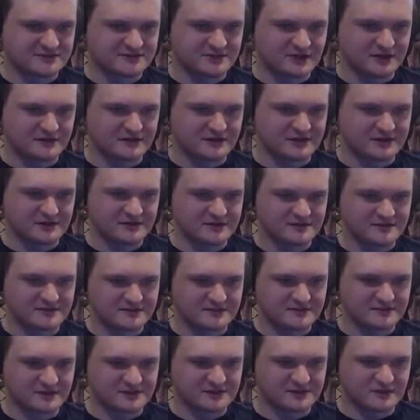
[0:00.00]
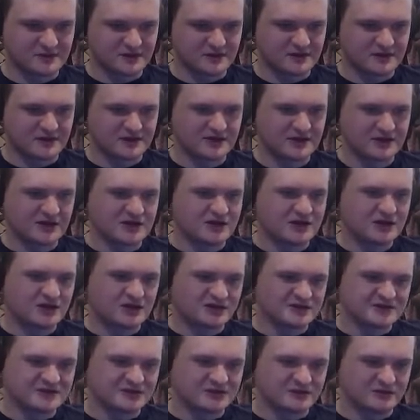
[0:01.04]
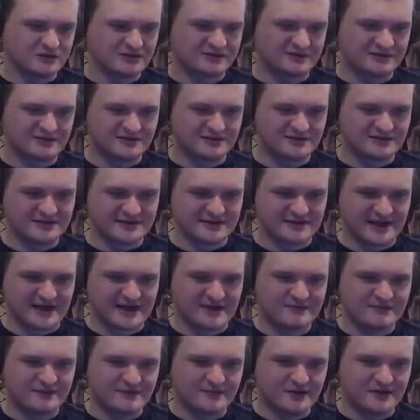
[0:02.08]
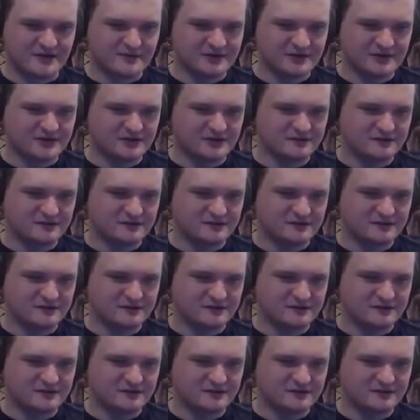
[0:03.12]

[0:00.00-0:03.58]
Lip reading: Probably the simplest way. You can also do it with side flip, I believe.